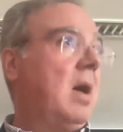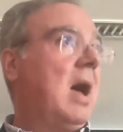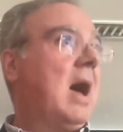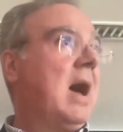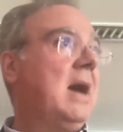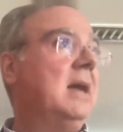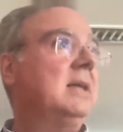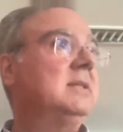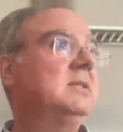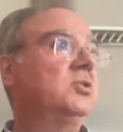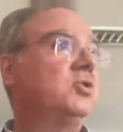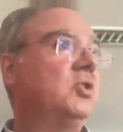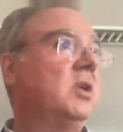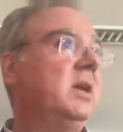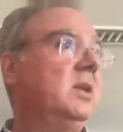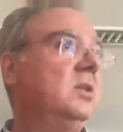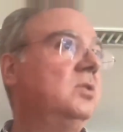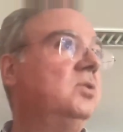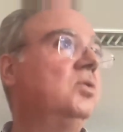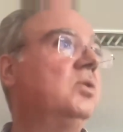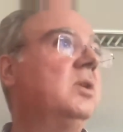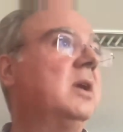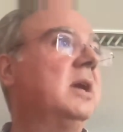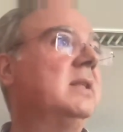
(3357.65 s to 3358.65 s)
us
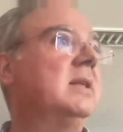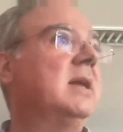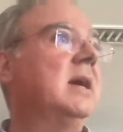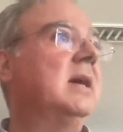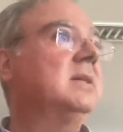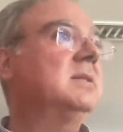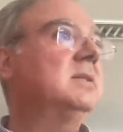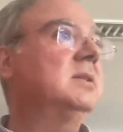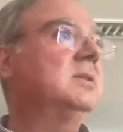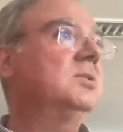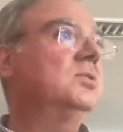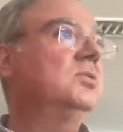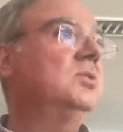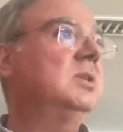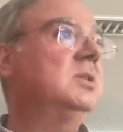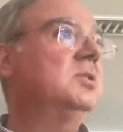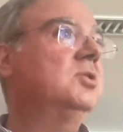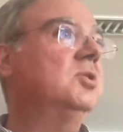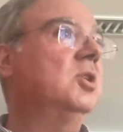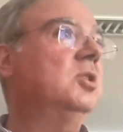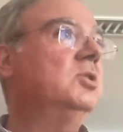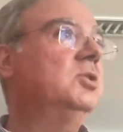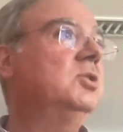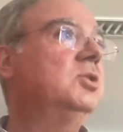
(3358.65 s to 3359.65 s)
trying to get access to this
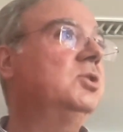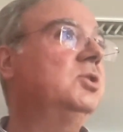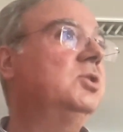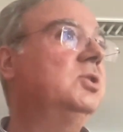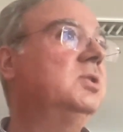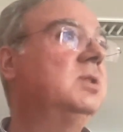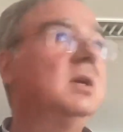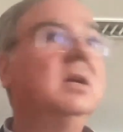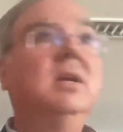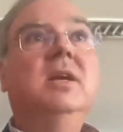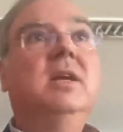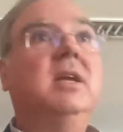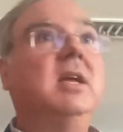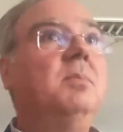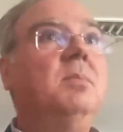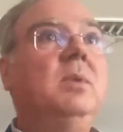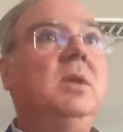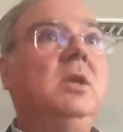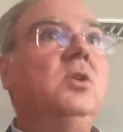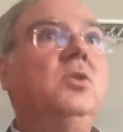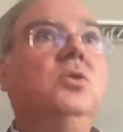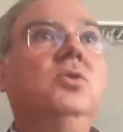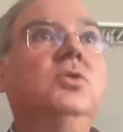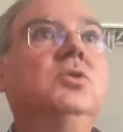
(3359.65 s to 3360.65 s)
concert can
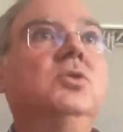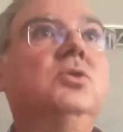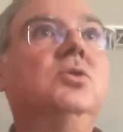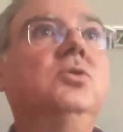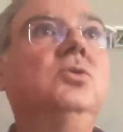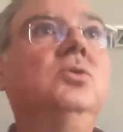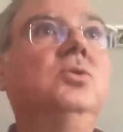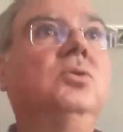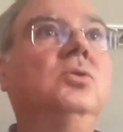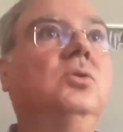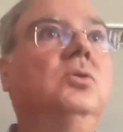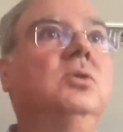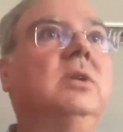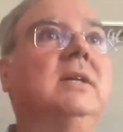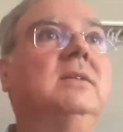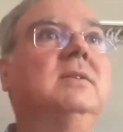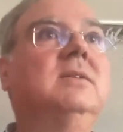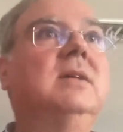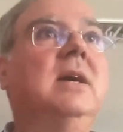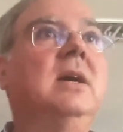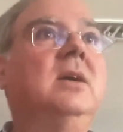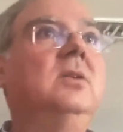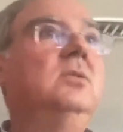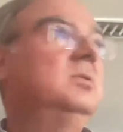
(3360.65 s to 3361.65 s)
be used to
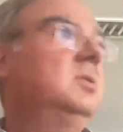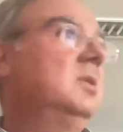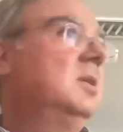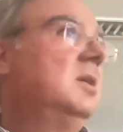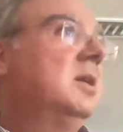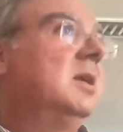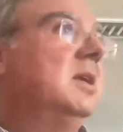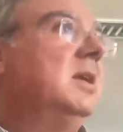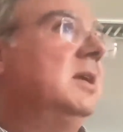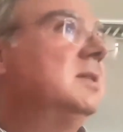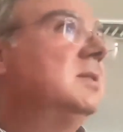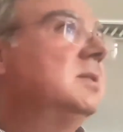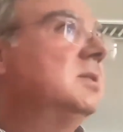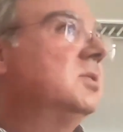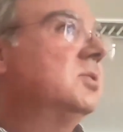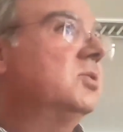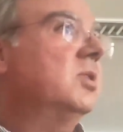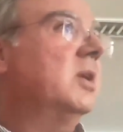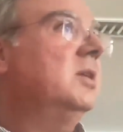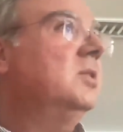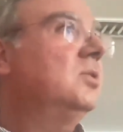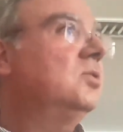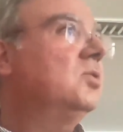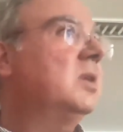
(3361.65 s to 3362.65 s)
cut down kids
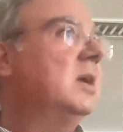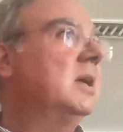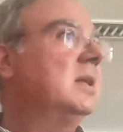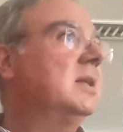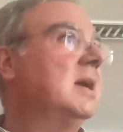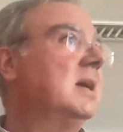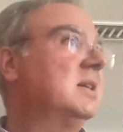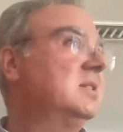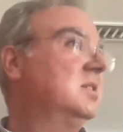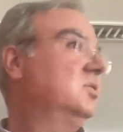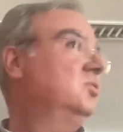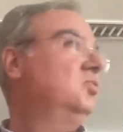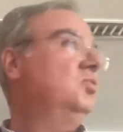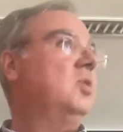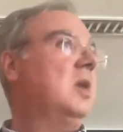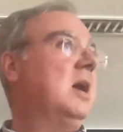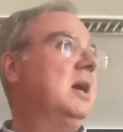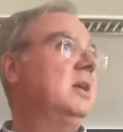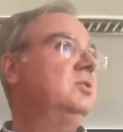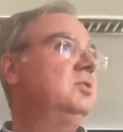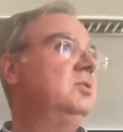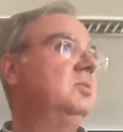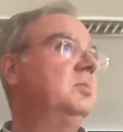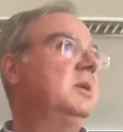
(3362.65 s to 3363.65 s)
trying to get access to
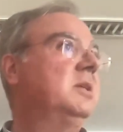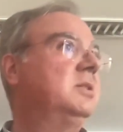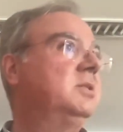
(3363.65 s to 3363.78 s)
adult